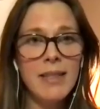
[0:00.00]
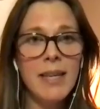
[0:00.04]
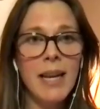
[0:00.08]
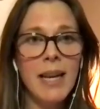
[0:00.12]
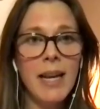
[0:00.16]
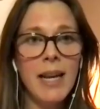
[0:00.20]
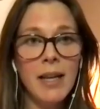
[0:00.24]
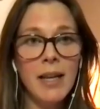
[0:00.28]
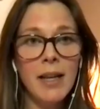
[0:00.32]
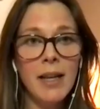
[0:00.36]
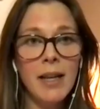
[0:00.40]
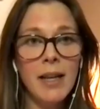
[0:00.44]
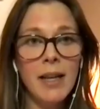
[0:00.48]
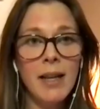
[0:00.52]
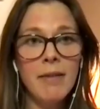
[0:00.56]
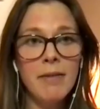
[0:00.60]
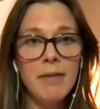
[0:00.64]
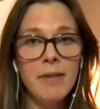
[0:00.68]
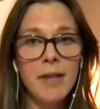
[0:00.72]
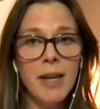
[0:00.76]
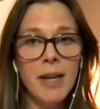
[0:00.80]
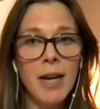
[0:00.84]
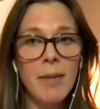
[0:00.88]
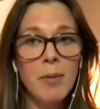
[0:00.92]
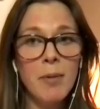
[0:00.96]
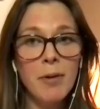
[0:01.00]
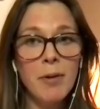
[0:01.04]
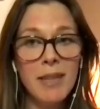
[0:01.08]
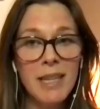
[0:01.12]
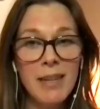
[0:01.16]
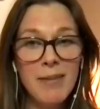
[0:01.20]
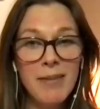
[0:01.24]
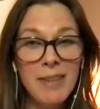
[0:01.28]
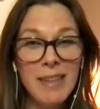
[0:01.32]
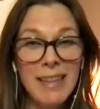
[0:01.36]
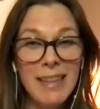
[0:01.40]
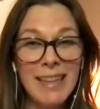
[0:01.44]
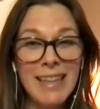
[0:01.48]
that it's going to take a
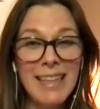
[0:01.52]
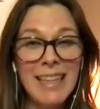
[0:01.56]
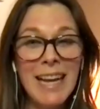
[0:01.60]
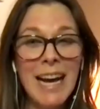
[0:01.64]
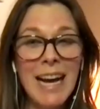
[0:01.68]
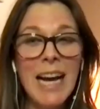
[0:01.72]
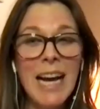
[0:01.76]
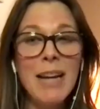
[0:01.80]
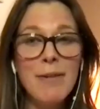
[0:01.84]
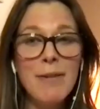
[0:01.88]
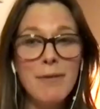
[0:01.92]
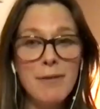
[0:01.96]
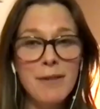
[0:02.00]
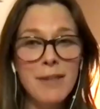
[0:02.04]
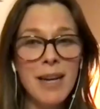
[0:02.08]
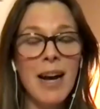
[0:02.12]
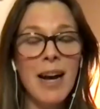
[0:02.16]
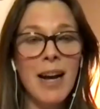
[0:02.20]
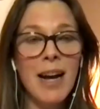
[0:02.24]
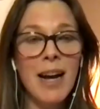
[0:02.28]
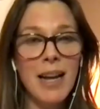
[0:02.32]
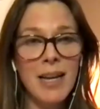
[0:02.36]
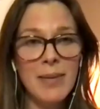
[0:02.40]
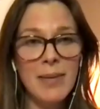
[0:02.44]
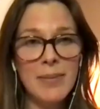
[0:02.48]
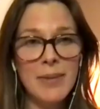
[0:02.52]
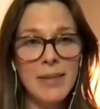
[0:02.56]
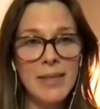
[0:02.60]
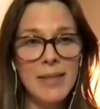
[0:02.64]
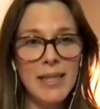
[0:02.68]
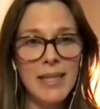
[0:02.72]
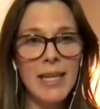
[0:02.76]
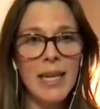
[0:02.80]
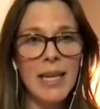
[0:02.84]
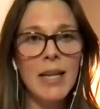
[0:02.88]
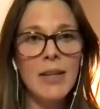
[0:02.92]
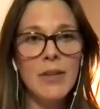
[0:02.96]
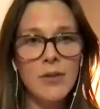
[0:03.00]
lifetime or even
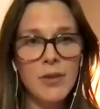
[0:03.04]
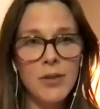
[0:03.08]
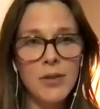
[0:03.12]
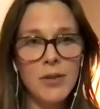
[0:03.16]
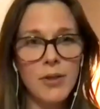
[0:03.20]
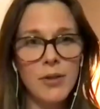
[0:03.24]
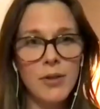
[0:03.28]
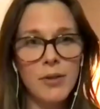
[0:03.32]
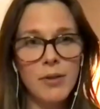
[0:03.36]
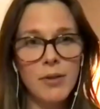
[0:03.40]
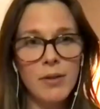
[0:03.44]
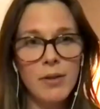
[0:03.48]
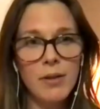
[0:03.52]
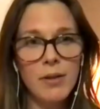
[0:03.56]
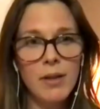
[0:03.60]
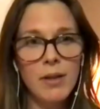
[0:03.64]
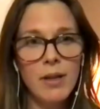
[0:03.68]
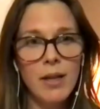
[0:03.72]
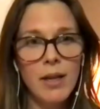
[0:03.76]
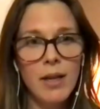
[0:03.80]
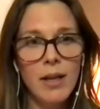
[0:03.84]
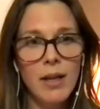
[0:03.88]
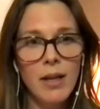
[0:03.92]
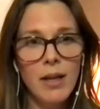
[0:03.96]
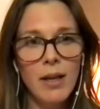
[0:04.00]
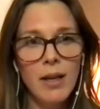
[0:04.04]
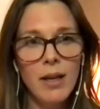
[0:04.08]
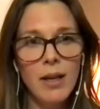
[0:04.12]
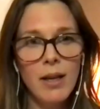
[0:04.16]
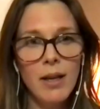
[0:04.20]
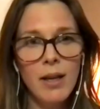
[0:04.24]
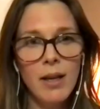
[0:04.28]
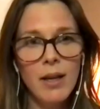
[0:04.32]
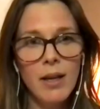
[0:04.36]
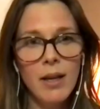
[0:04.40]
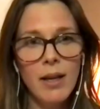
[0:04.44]
lifetimes to get to.